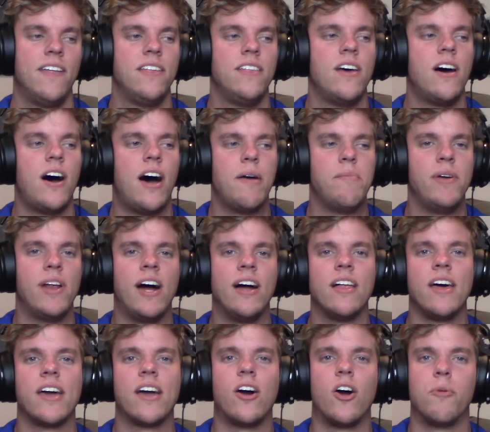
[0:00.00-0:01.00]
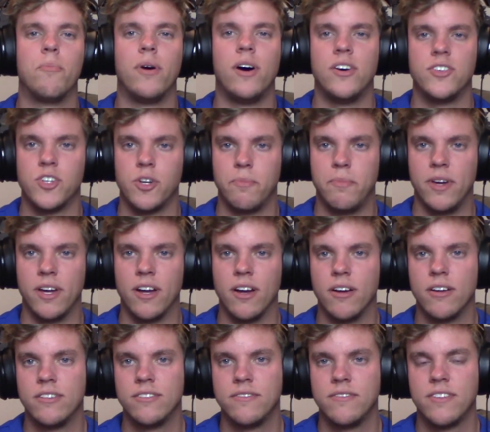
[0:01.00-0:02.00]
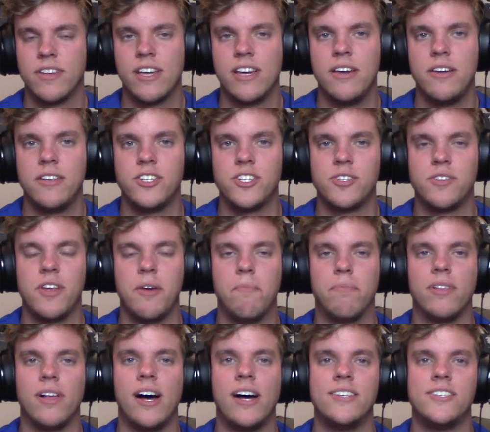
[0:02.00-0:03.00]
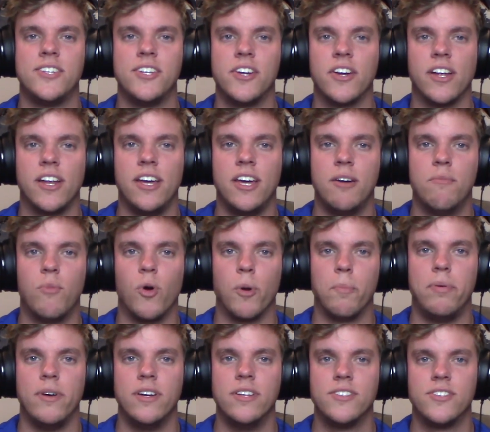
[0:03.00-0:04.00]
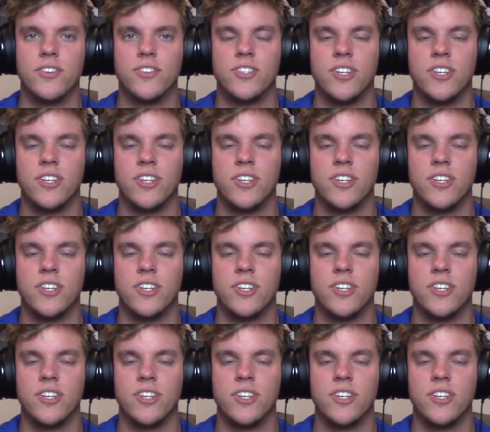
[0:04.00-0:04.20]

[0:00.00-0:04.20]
No, I mean, I like our balls are bigger. It just implies that you're gonna hit more pins or